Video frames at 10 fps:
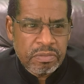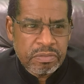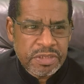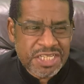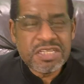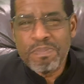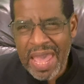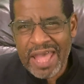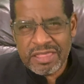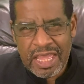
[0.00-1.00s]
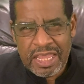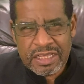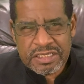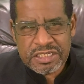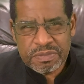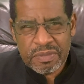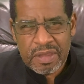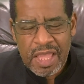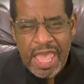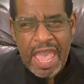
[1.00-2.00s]
did some bad things.
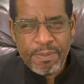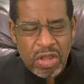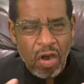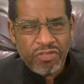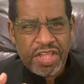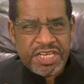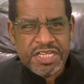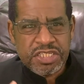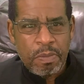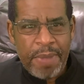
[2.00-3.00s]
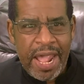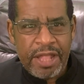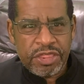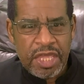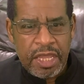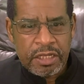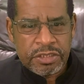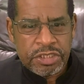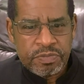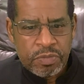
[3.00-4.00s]
And because they did some bad things,
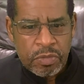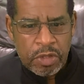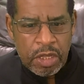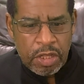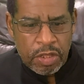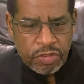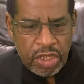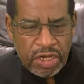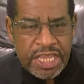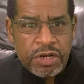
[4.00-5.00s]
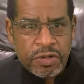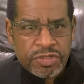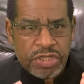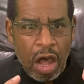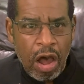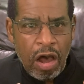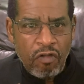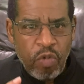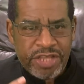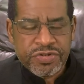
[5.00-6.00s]
the leaders
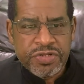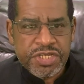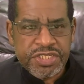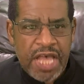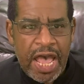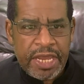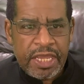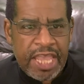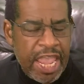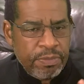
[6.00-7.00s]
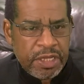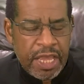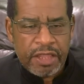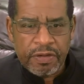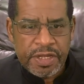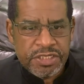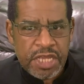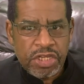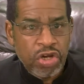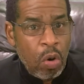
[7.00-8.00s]
of Western society came together and
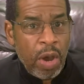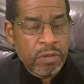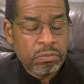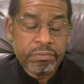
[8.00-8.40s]
said, you know what?